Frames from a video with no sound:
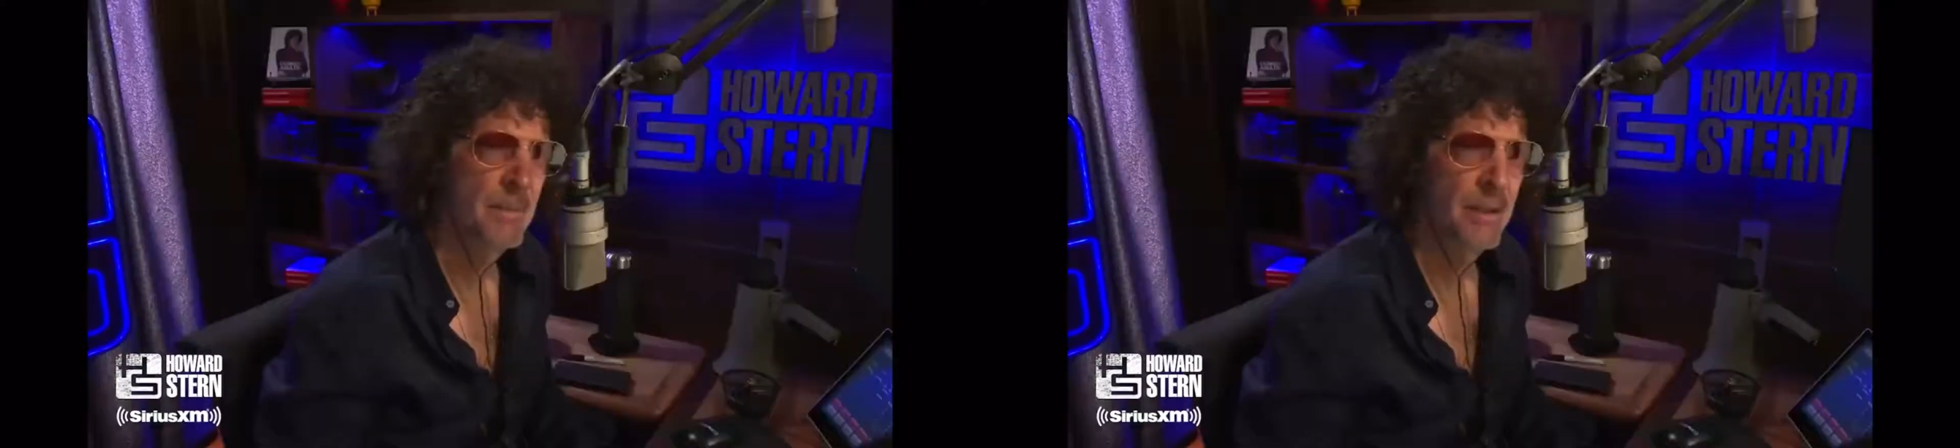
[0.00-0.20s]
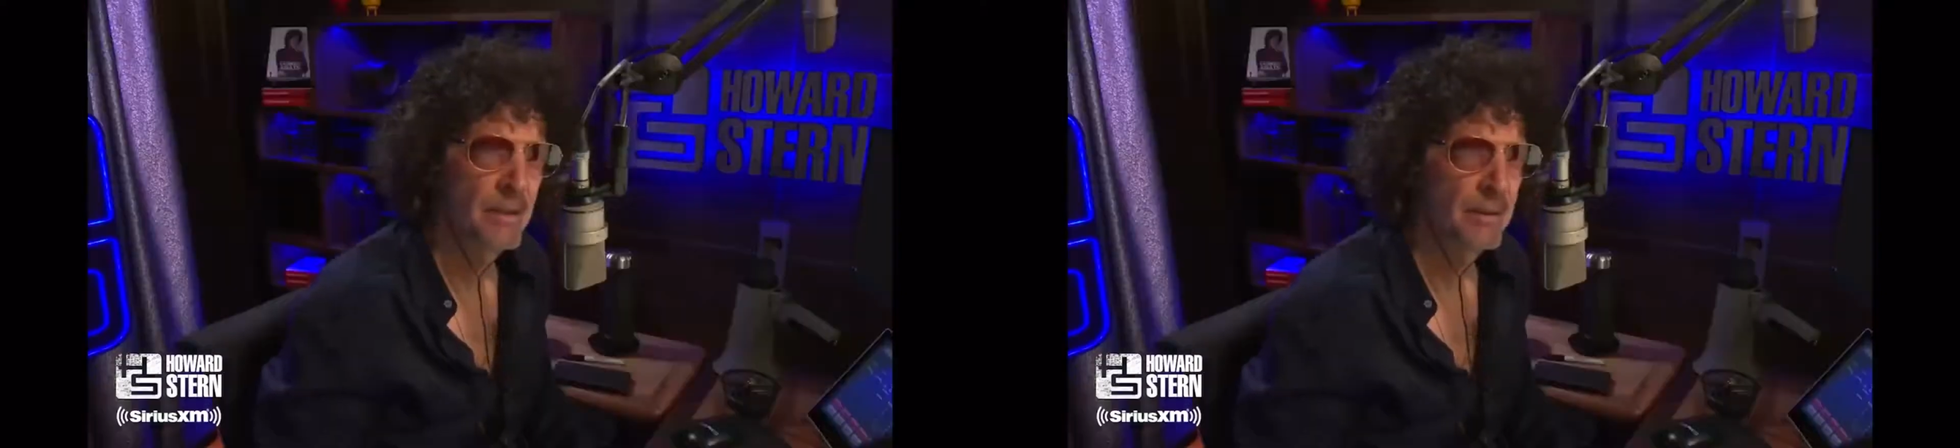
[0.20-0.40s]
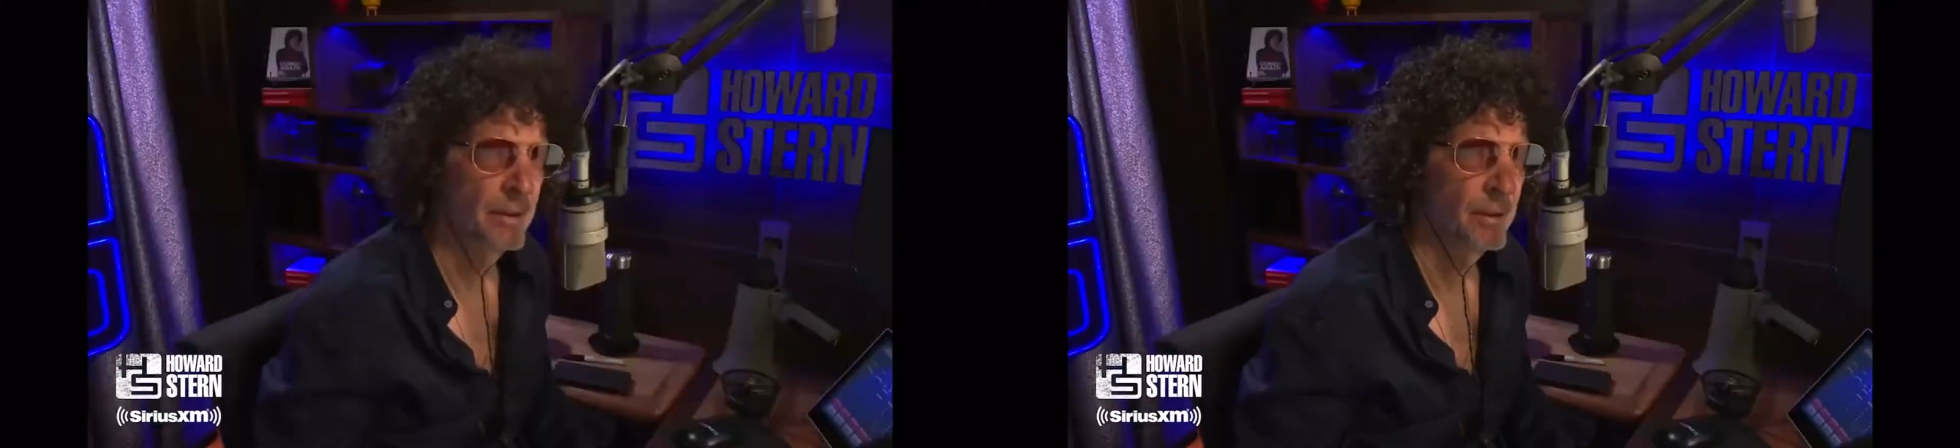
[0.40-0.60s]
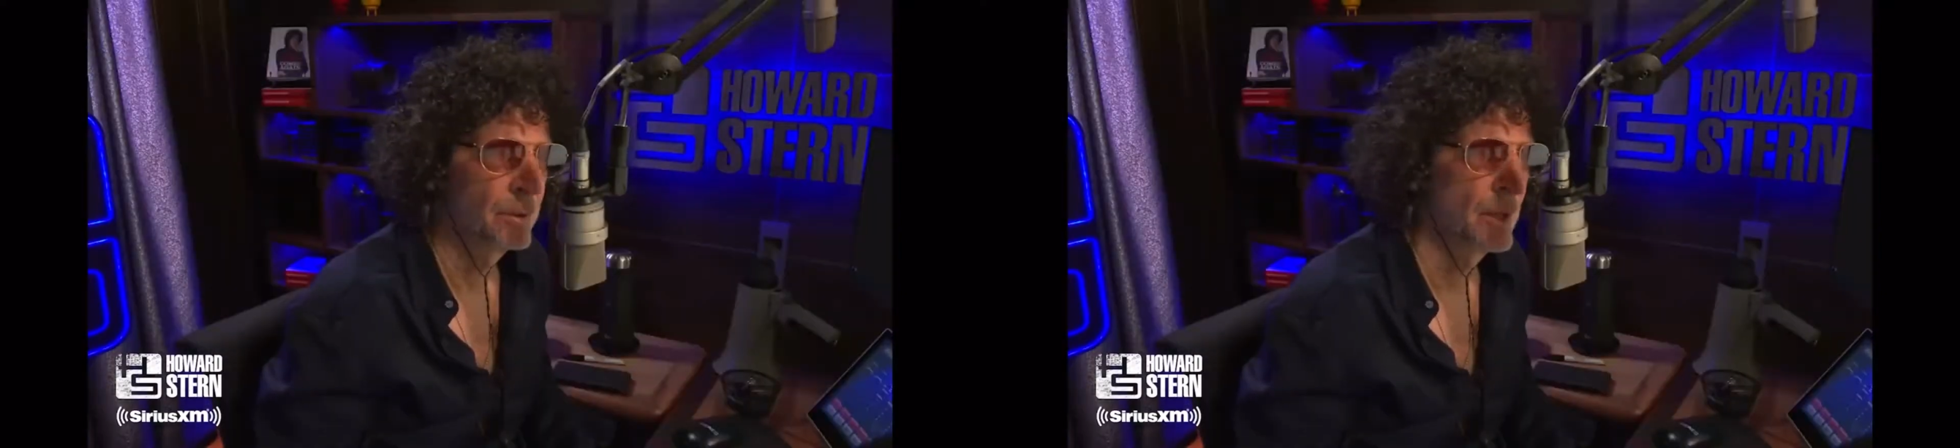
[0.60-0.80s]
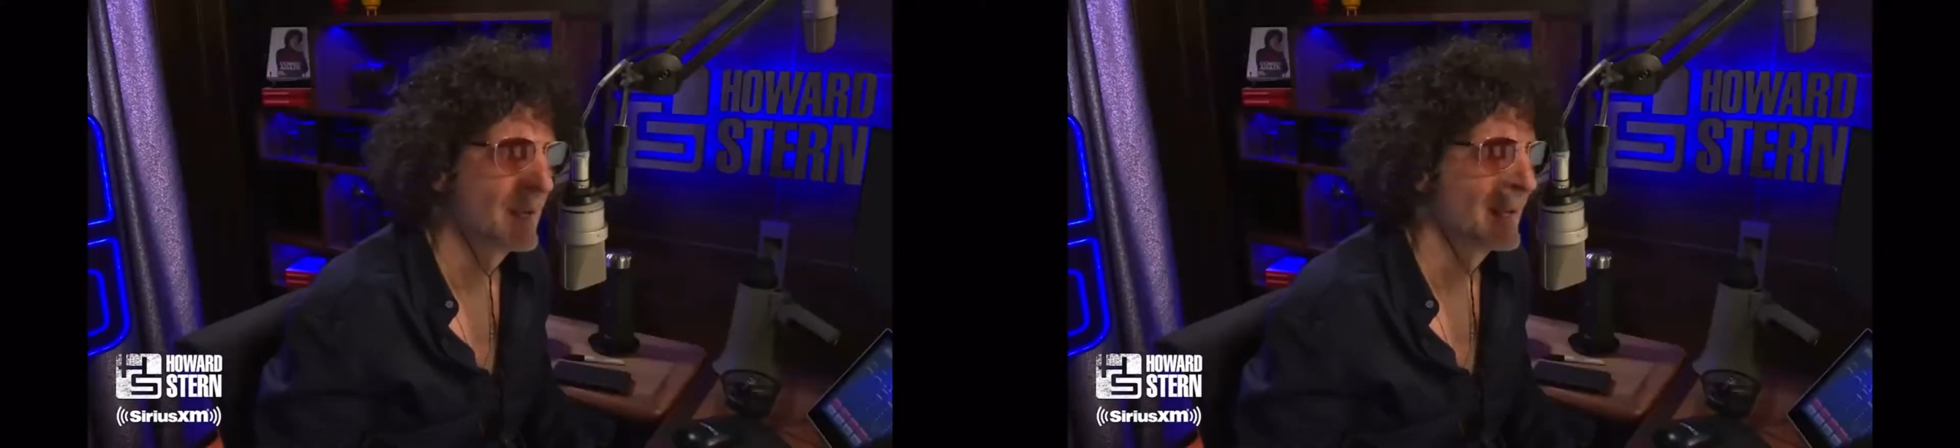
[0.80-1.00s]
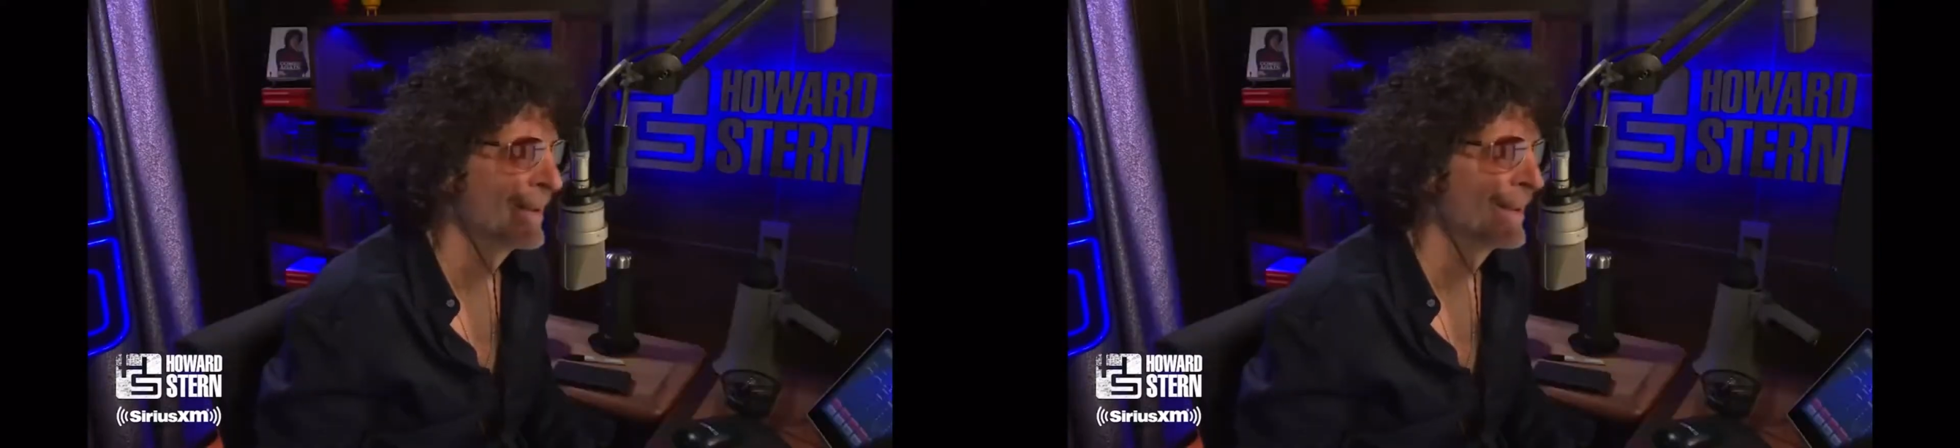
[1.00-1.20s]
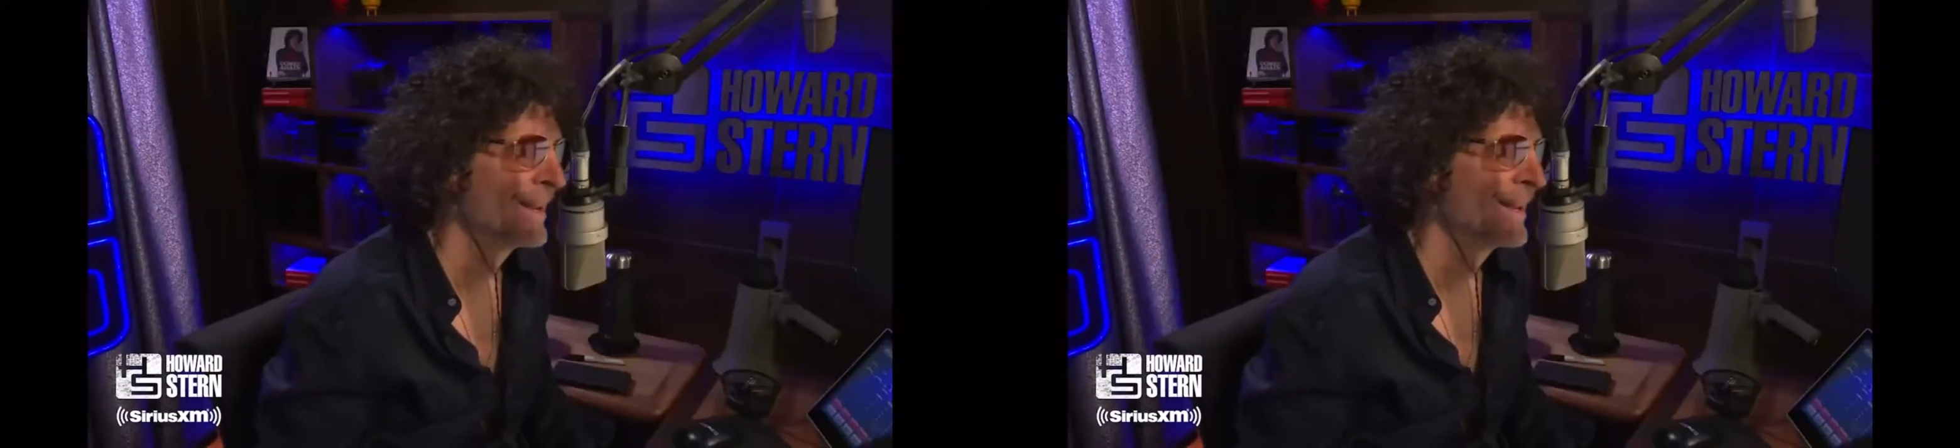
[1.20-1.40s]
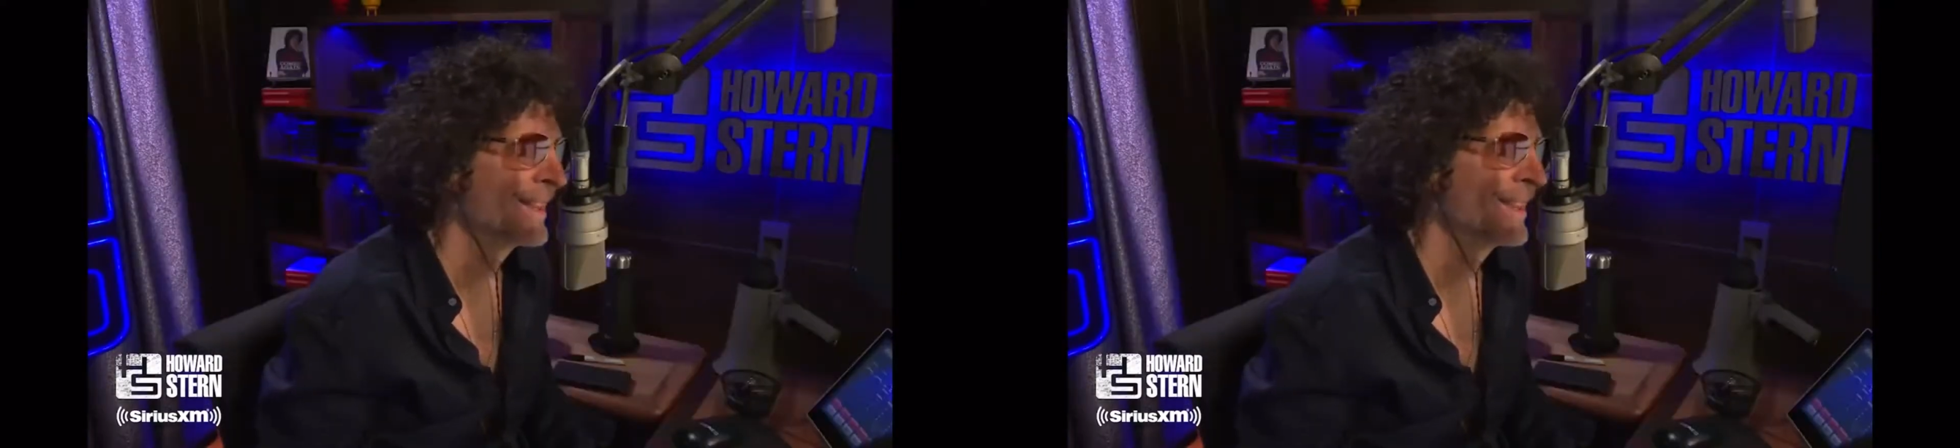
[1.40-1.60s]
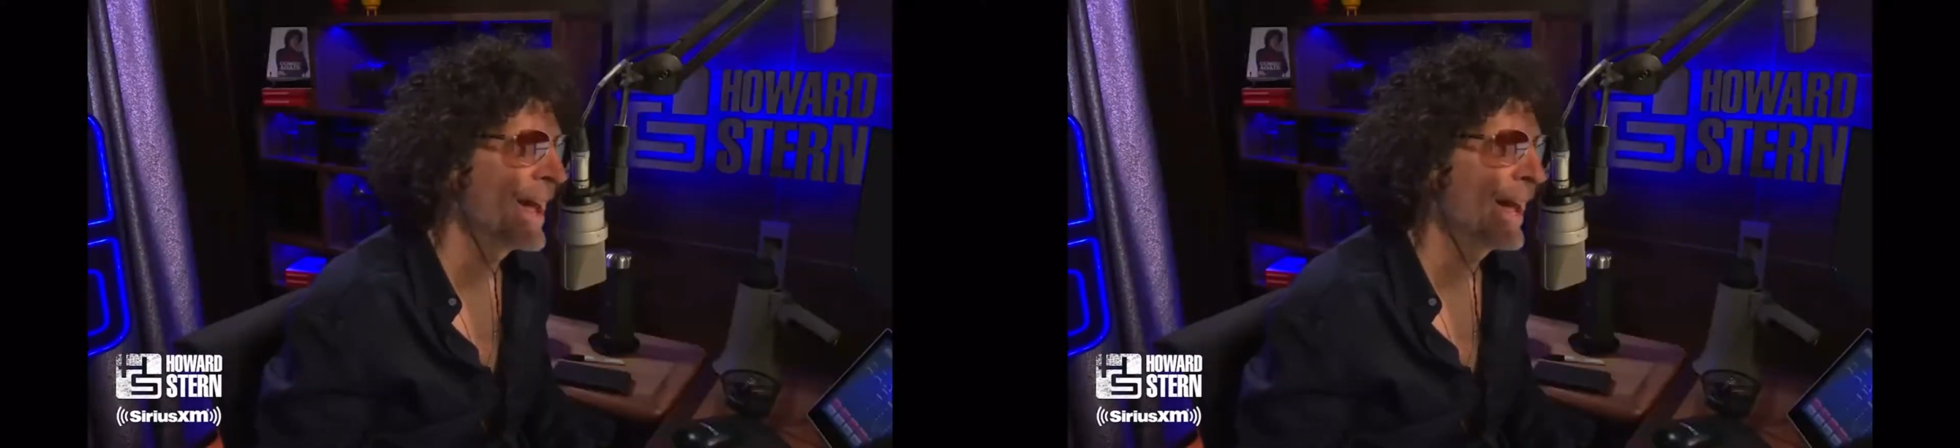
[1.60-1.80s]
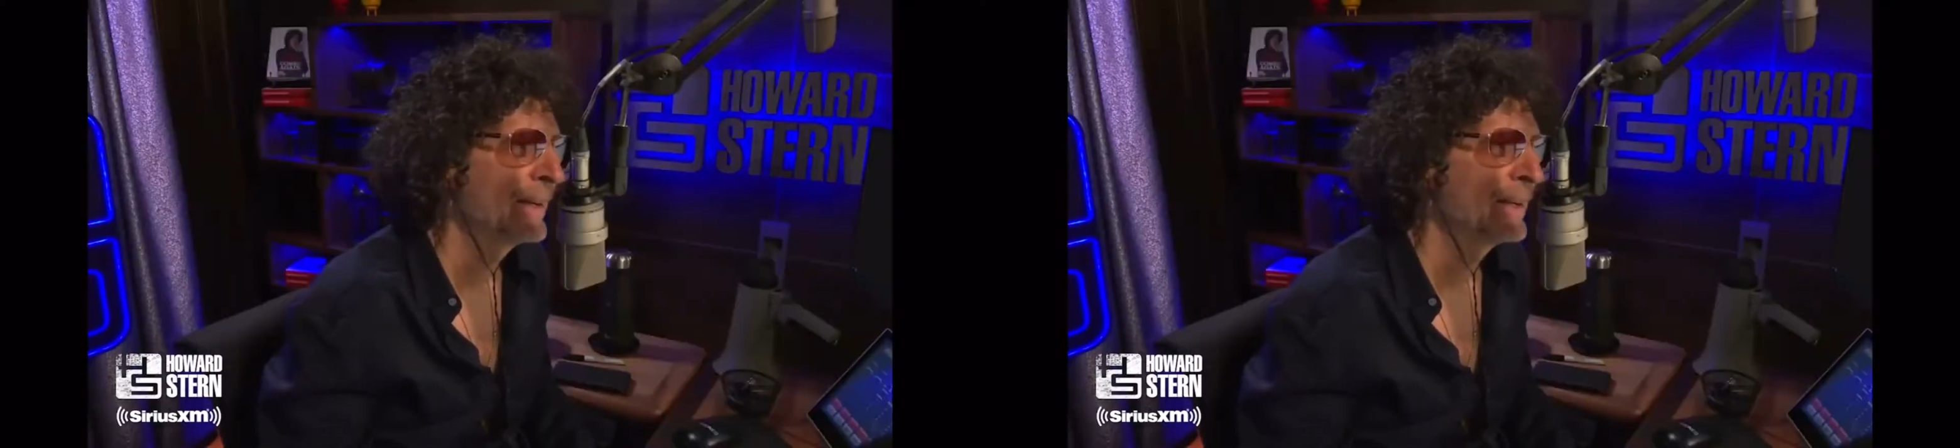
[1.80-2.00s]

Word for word: interview that